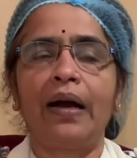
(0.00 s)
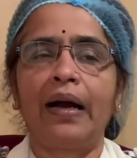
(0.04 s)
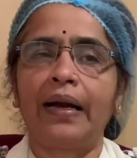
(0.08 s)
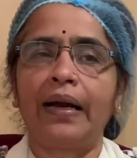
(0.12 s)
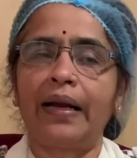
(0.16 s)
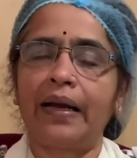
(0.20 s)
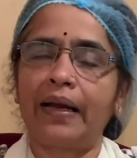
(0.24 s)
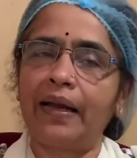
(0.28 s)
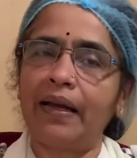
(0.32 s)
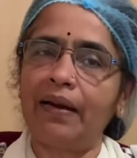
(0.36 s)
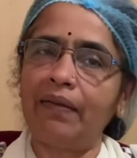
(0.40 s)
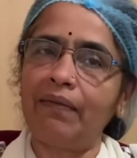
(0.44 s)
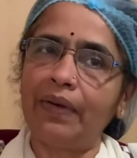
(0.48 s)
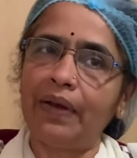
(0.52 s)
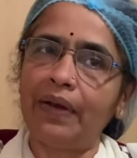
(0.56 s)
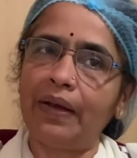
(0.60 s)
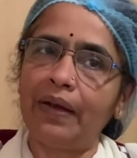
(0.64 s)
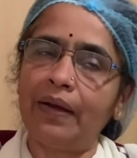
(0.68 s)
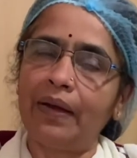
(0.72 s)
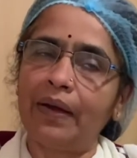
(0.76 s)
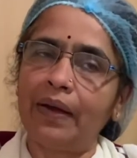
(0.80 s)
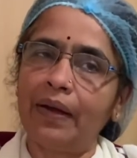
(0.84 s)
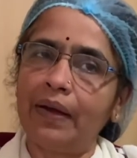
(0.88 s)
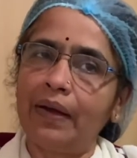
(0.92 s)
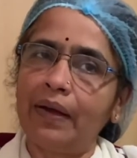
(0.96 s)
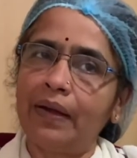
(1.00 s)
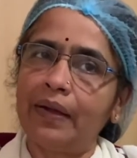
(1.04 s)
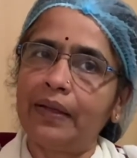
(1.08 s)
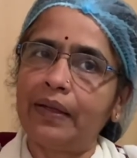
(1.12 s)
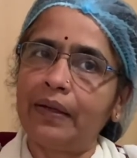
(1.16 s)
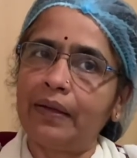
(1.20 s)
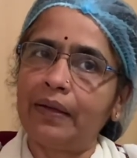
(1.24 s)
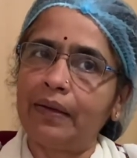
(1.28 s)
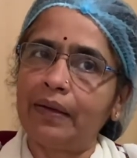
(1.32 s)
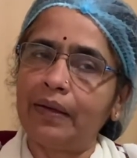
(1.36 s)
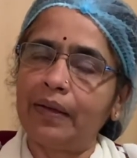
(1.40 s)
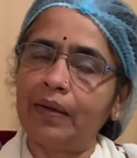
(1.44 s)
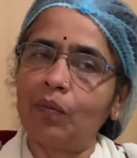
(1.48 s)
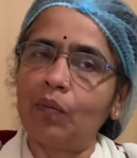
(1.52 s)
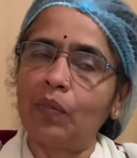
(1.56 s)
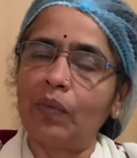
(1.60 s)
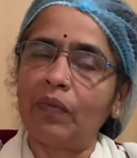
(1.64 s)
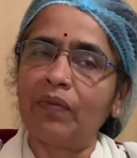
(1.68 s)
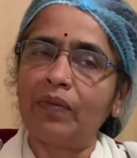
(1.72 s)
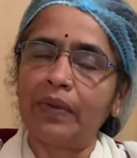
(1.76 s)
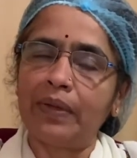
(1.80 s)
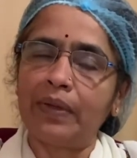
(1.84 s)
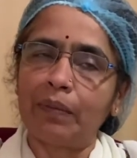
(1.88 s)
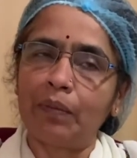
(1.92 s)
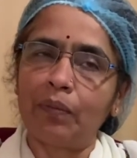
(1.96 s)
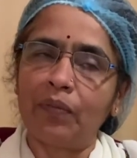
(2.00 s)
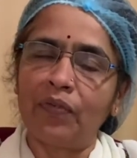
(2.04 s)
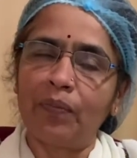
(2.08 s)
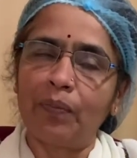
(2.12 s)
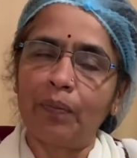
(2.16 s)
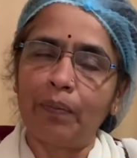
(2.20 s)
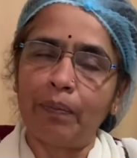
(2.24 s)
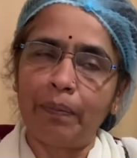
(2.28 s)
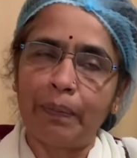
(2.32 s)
And again, the